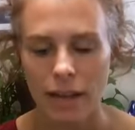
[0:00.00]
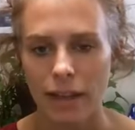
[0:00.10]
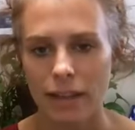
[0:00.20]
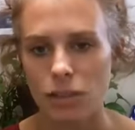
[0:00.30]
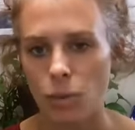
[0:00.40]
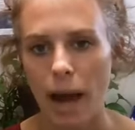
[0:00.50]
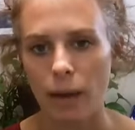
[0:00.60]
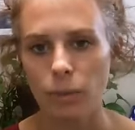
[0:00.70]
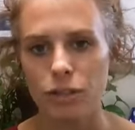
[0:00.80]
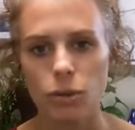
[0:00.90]
That is
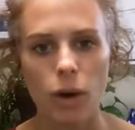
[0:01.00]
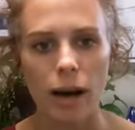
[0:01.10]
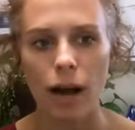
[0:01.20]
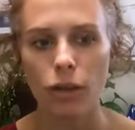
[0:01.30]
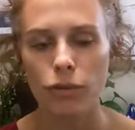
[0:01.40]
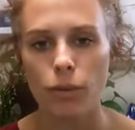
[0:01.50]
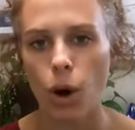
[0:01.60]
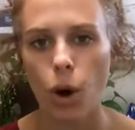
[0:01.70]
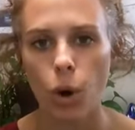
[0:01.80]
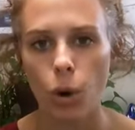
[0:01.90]
why we do our health from
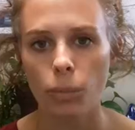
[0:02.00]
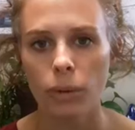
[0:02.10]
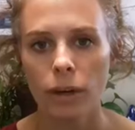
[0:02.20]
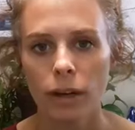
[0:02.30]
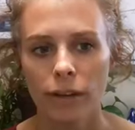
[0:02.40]
home